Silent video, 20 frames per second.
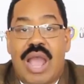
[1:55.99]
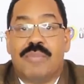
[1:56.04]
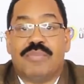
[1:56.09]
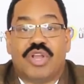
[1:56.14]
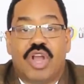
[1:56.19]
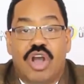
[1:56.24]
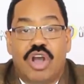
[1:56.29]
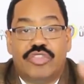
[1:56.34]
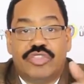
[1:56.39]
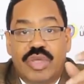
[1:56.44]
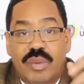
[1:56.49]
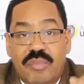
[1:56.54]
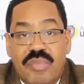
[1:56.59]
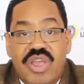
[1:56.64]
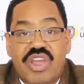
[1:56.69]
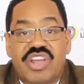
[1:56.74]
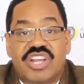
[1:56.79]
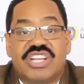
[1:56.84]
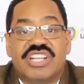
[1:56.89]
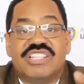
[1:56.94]
I'm calling
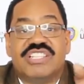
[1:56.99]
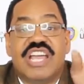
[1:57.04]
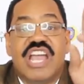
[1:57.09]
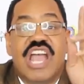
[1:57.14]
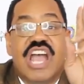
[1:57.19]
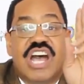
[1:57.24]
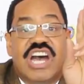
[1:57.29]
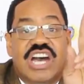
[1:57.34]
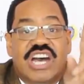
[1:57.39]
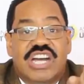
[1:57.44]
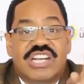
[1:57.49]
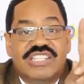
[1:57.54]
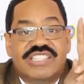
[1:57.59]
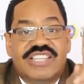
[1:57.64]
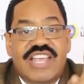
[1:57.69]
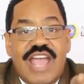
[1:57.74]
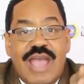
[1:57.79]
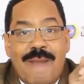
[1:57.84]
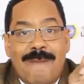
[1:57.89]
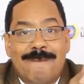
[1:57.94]
America's
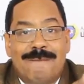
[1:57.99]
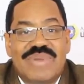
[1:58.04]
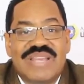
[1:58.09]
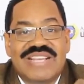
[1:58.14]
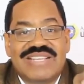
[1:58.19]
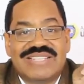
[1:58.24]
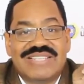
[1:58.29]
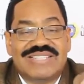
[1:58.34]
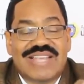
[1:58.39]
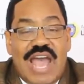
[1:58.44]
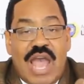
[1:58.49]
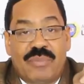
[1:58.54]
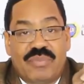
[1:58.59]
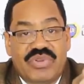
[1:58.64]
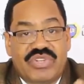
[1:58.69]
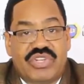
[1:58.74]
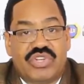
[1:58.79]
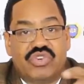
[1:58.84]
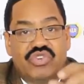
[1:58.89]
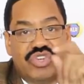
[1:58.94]
untapped business
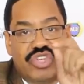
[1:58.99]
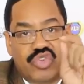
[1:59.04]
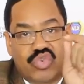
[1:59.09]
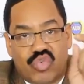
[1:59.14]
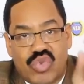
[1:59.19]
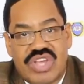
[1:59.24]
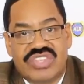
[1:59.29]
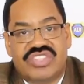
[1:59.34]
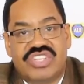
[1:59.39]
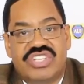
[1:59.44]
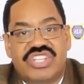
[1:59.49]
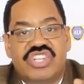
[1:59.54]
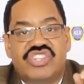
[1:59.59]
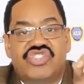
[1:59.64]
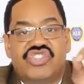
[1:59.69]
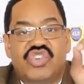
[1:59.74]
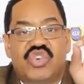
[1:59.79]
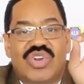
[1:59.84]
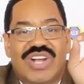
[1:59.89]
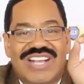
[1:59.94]
opportunity,
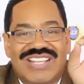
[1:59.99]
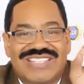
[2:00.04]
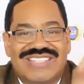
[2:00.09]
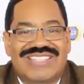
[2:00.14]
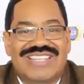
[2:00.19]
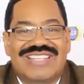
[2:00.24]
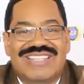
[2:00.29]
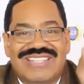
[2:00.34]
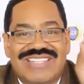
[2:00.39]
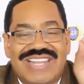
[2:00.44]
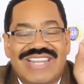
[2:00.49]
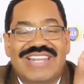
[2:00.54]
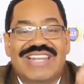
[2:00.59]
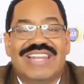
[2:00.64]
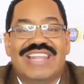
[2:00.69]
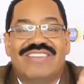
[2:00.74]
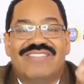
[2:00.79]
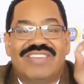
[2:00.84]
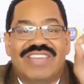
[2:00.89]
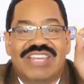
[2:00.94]
residential assisted
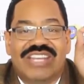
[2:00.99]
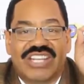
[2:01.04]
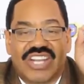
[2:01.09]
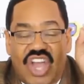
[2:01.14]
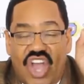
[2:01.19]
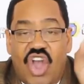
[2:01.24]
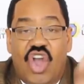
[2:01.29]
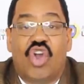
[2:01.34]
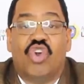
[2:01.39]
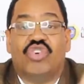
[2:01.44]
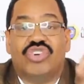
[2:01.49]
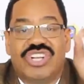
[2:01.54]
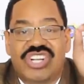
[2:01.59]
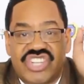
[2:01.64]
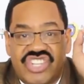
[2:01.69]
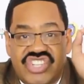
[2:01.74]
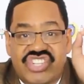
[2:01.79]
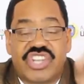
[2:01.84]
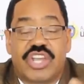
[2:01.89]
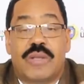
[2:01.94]
living
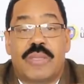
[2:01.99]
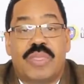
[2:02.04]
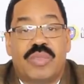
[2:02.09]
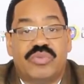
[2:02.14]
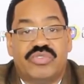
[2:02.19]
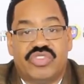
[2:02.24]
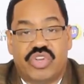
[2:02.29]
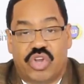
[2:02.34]
ownership